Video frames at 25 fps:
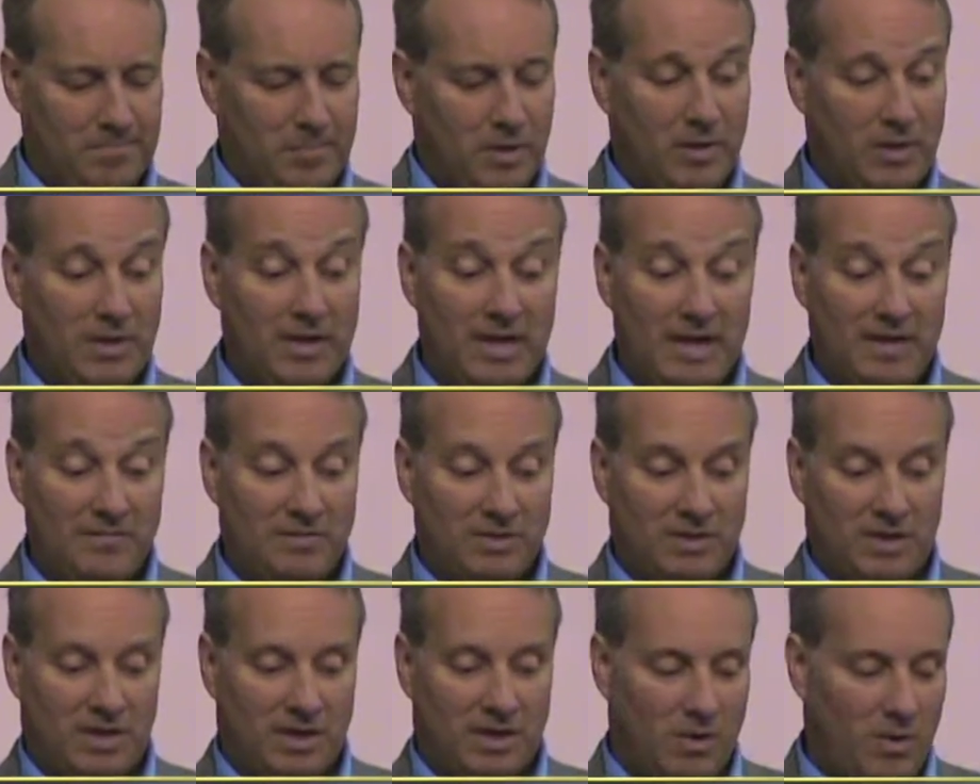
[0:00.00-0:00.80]

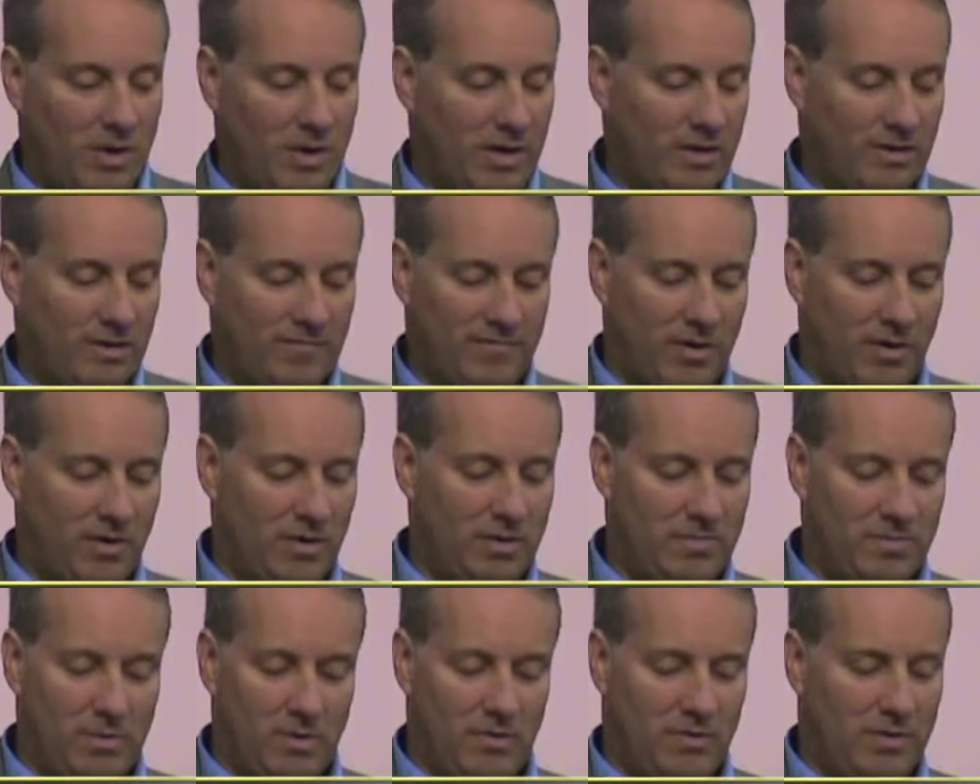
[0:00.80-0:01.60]
beliefs in going to the
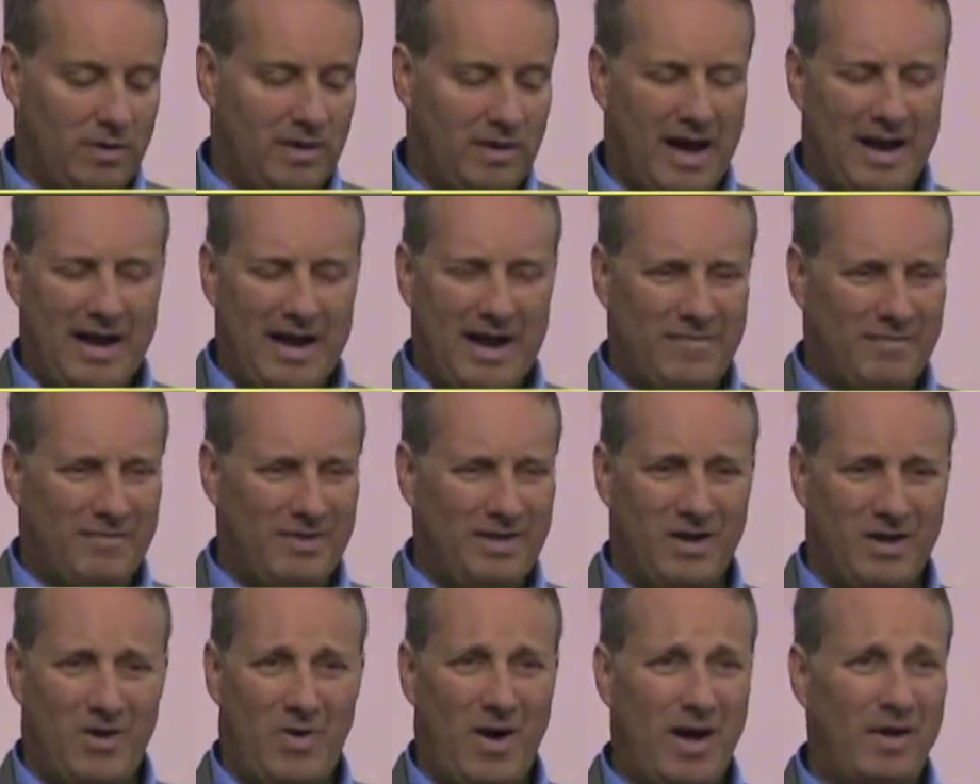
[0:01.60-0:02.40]
voting booth and not
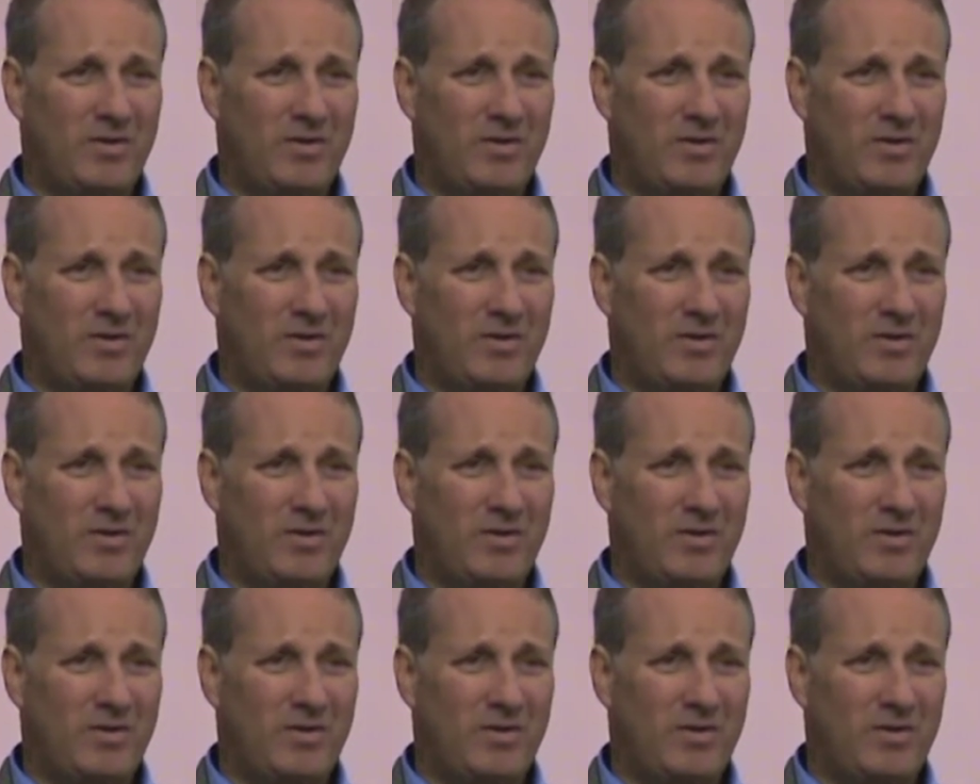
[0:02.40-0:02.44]
having to go,